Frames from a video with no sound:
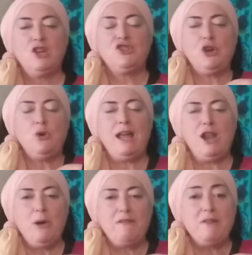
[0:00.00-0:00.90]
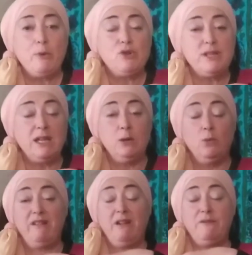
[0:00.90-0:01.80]
So hello everybody,
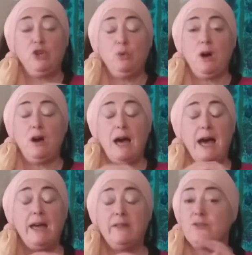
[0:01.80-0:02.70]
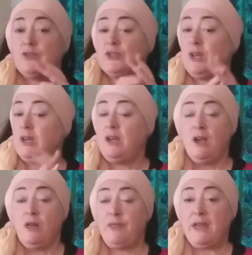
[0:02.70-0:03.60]
wherever you are, and
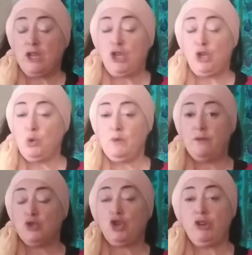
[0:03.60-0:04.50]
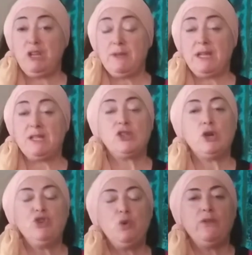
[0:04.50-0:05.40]
thank you for joining me.
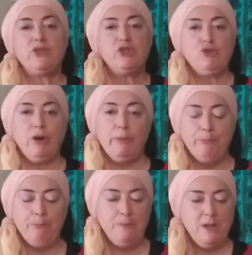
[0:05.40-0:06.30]
So you want to drum.